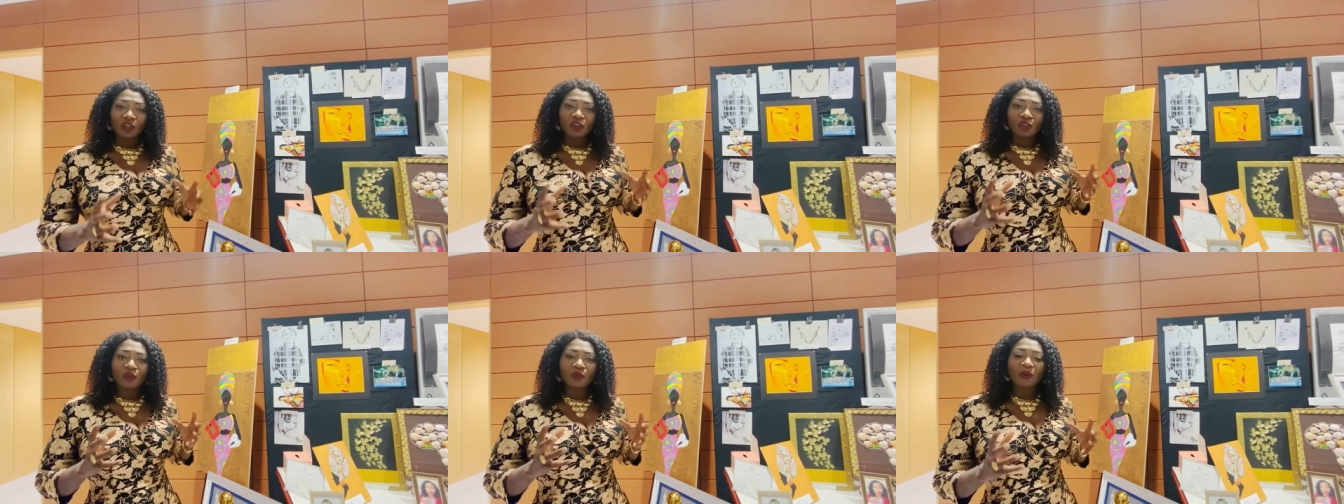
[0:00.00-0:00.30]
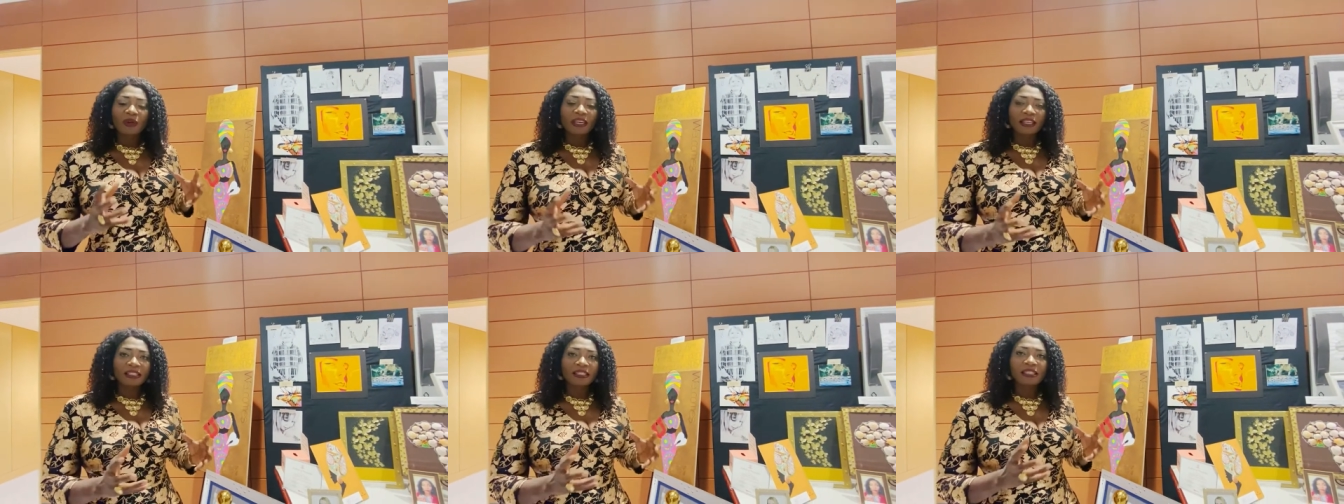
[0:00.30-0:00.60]
To
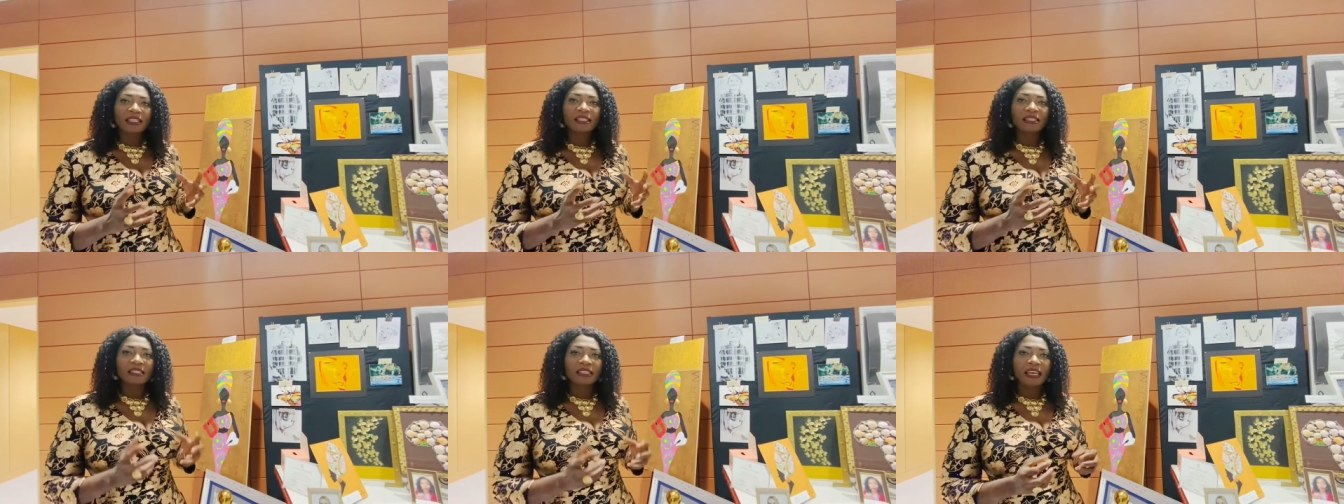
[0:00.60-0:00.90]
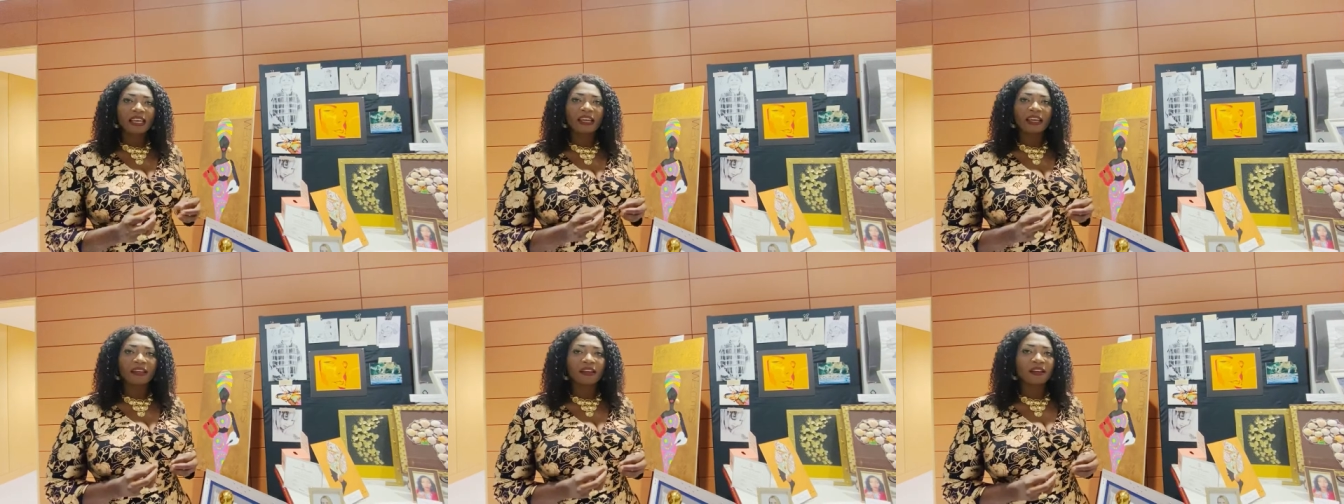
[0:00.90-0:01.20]

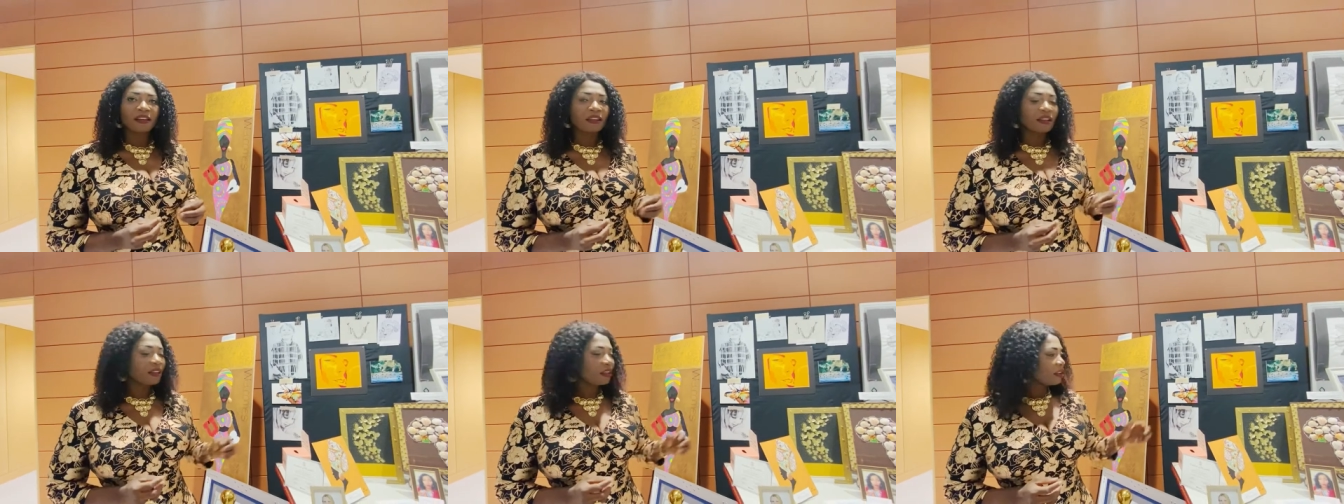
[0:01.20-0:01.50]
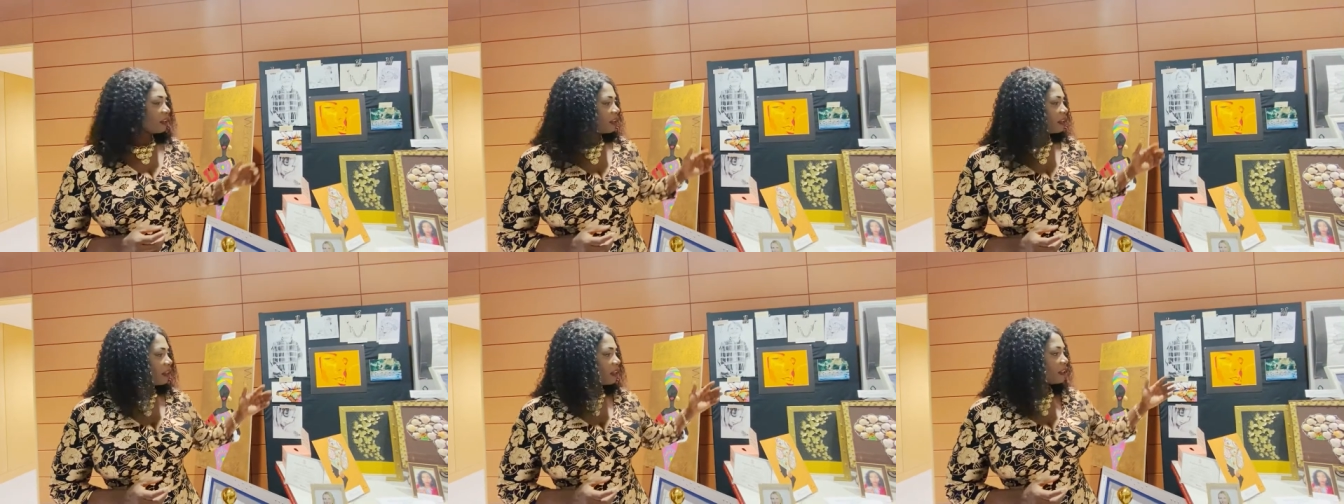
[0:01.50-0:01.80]
entertain,
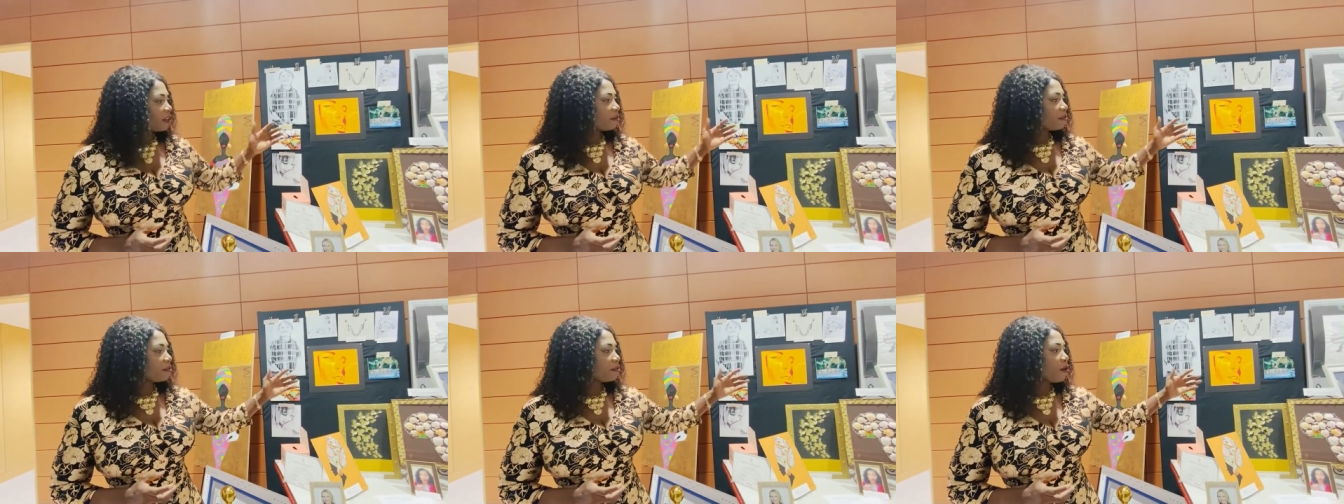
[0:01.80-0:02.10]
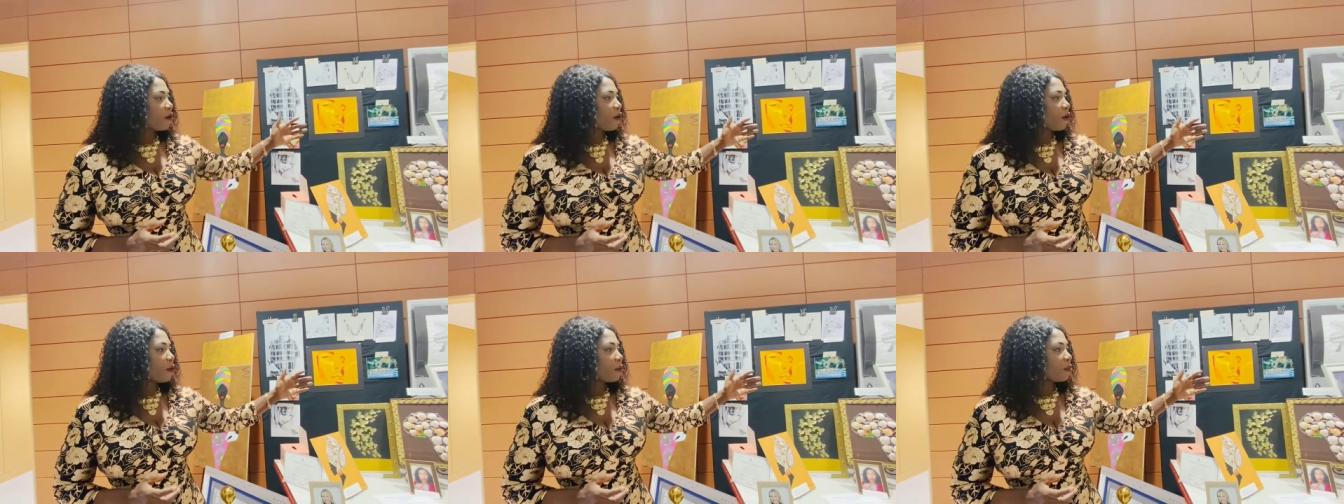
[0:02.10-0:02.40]

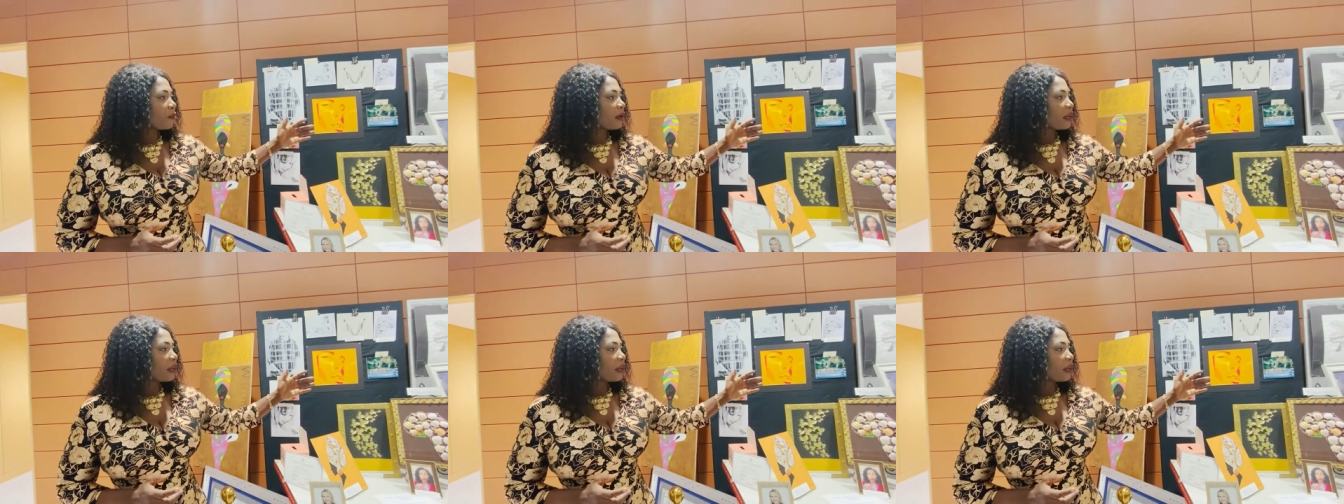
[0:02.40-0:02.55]
inform,